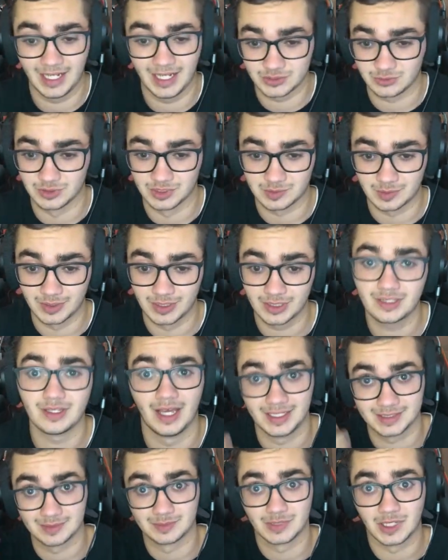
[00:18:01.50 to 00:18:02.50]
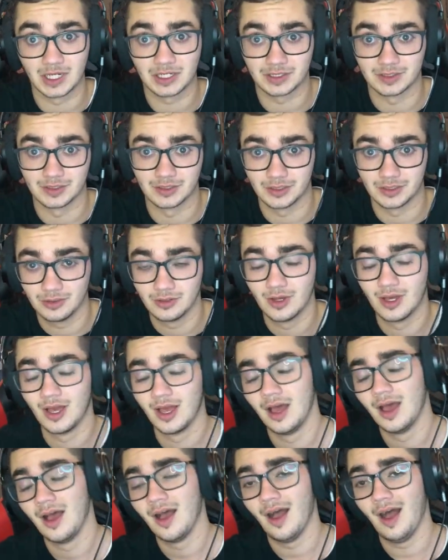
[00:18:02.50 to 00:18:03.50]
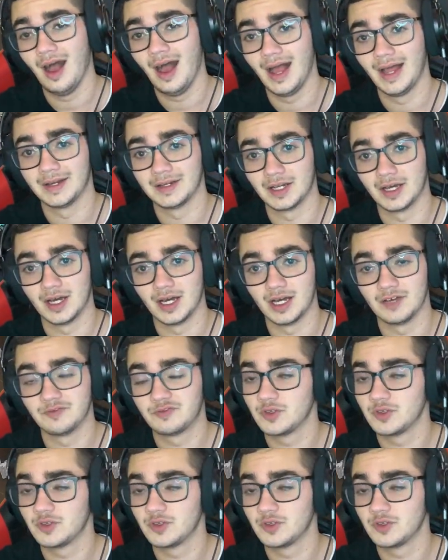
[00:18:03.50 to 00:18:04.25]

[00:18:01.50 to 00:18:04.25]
speak, as I'm talking to you. And if you